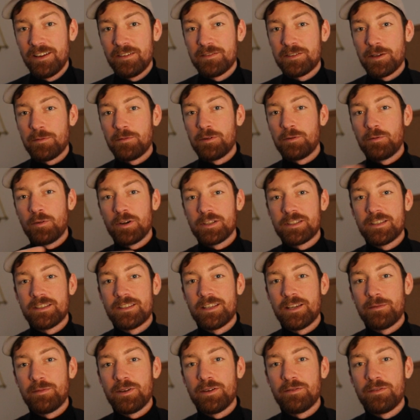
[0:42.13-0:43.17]
If someone wants to
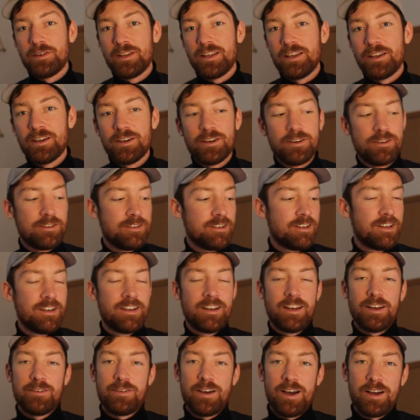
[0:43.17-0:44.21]
send me a video
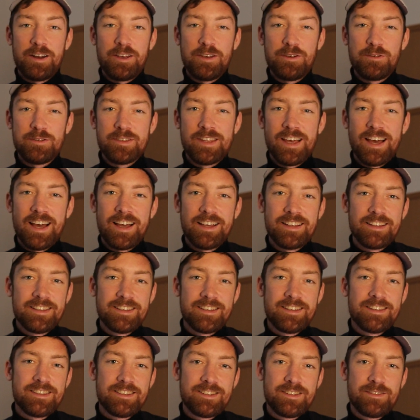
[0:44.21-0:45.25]
of how to use
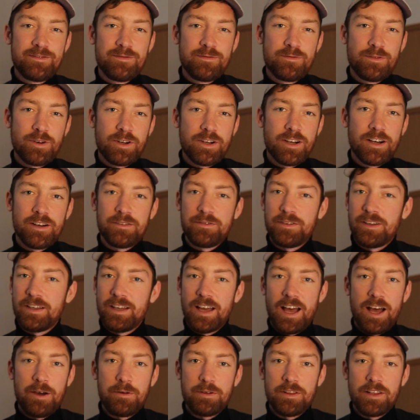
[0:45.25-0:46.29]
that for
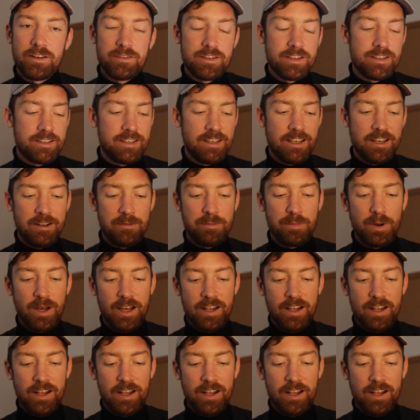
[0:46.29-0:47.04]
coffee, I would love to see it.